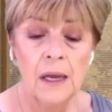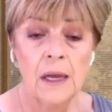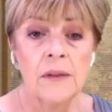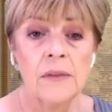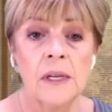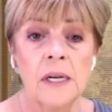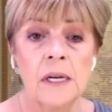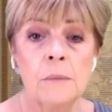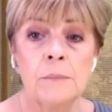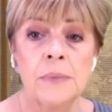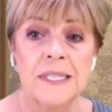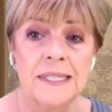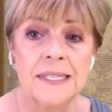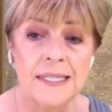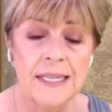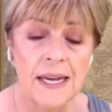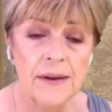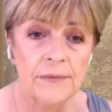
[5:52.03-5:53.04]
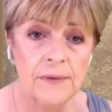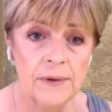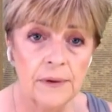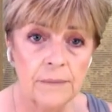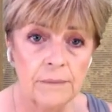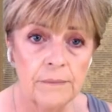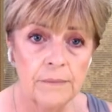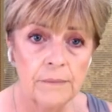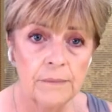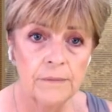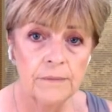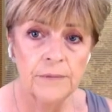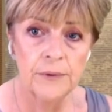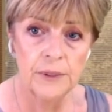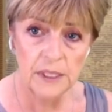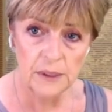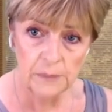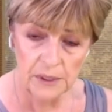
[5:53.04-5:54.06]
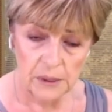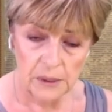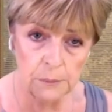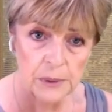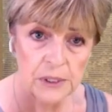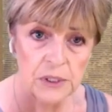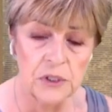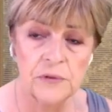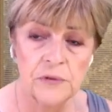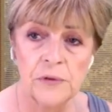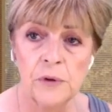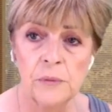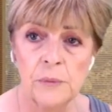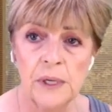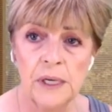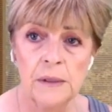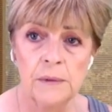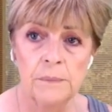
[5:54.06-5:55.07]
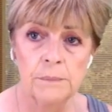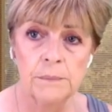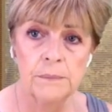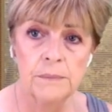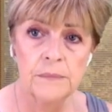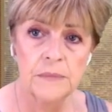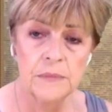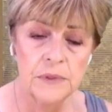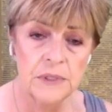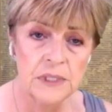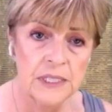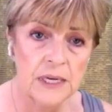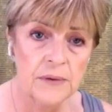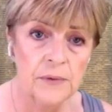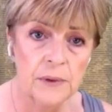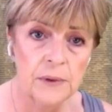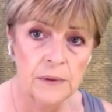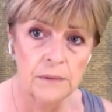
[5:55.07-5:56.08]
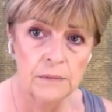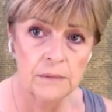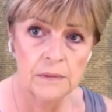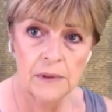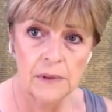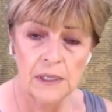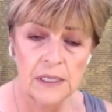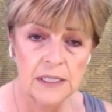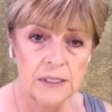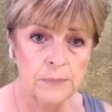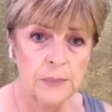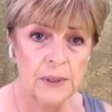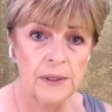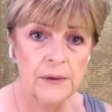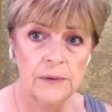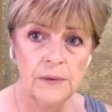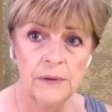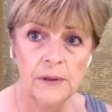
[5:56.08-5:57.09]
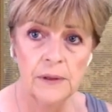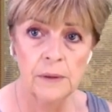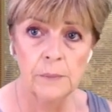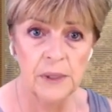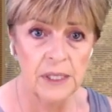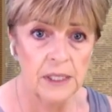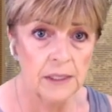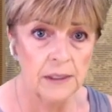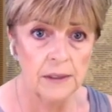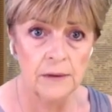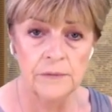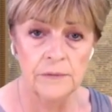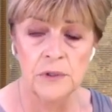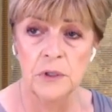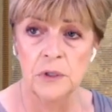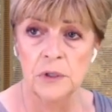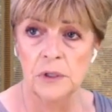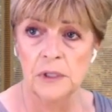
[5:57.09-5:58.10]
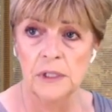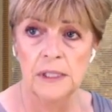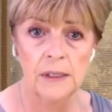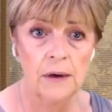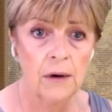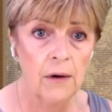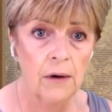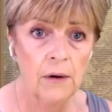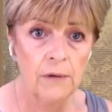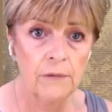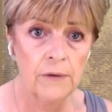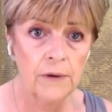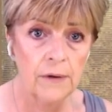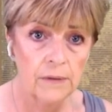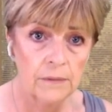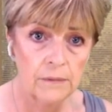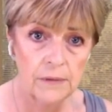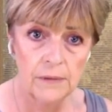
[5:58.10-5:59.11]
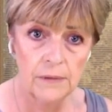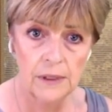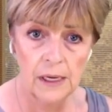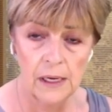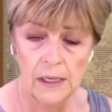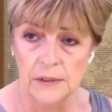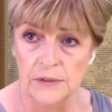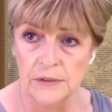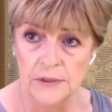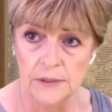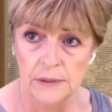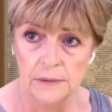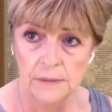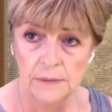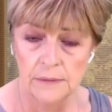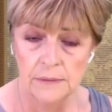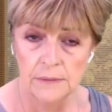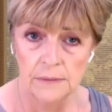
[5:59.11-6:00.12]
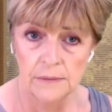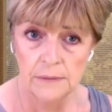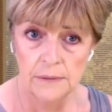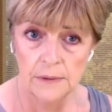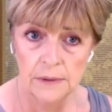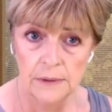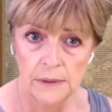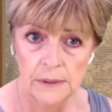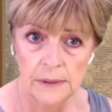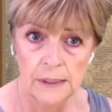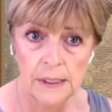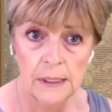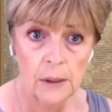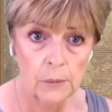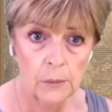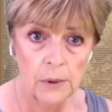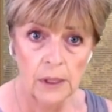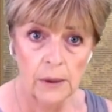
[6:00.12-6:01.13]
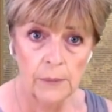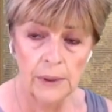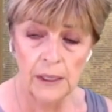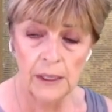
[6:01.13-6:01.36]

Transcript: The number 7, forget about the picture for a minute. 7 is better than the beginning of your journey of the ace. Yeah, we're going